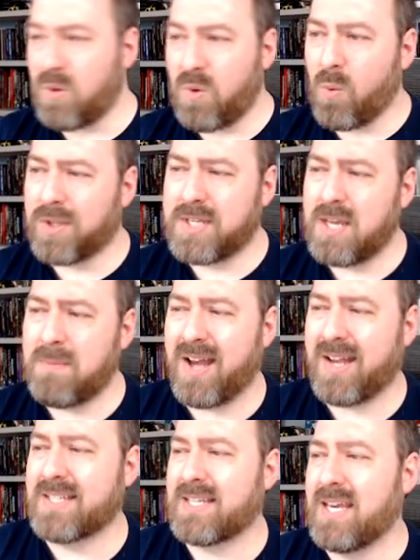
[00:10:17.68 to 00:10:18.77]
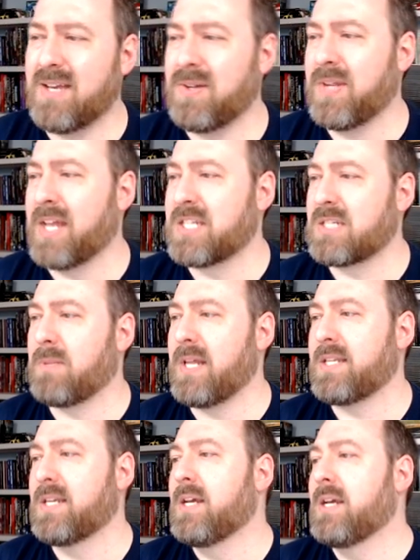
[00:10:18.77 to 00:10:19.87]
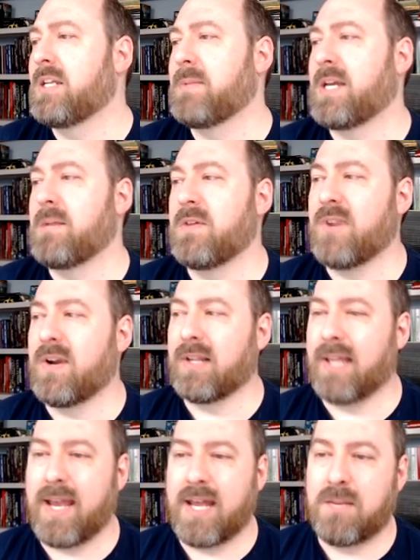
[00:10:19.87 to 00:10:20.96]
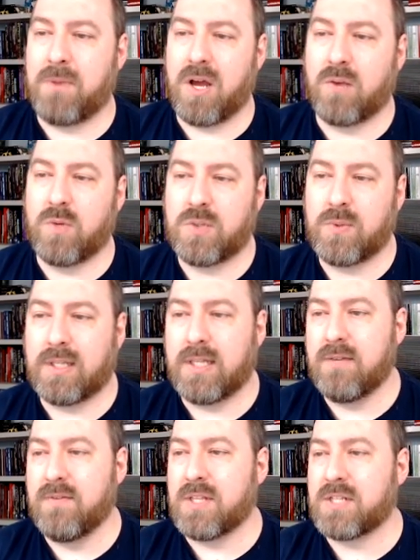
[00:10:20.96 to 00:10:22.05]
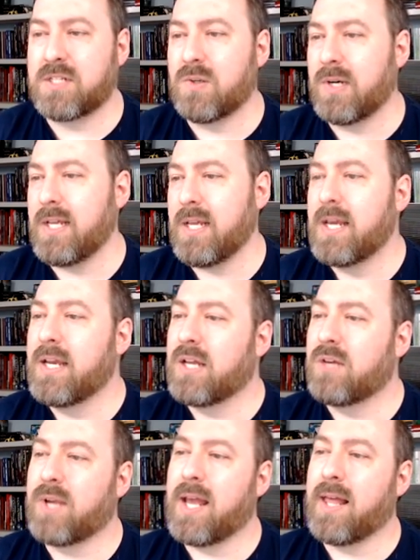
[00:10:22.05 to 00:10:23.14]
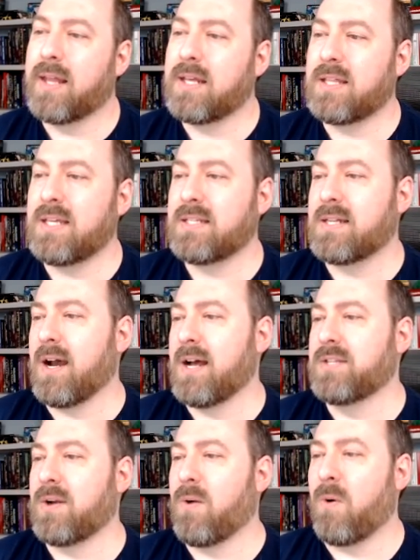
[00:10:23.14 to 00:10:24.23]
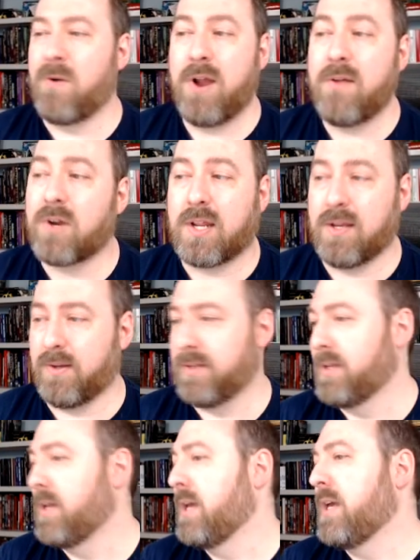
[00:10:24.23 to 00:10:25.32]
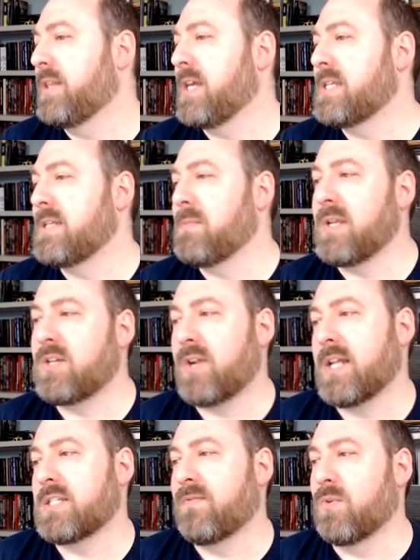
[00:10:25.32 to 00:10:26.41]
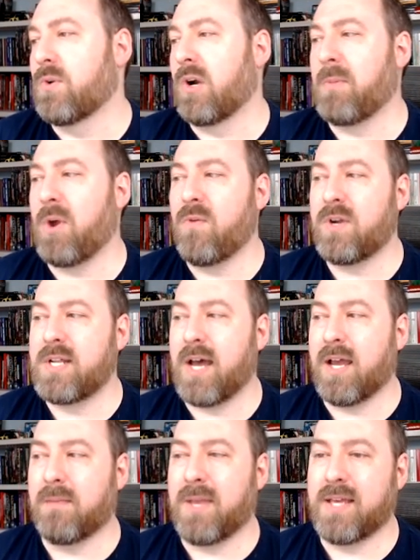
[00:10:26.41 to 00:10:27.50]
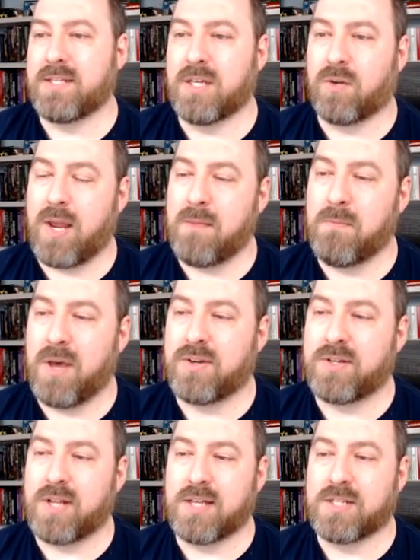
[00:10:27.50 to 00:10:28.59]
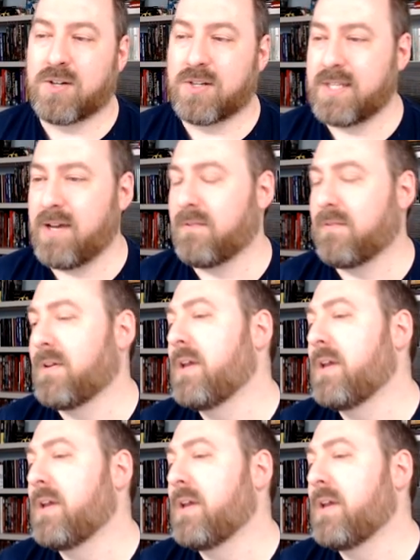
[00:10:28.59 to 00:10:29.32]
While Tiamat is killed and split to become the very land upon which we live in the story, in reality these gods are never killed. They simply transform over time as the Great Mother does herself.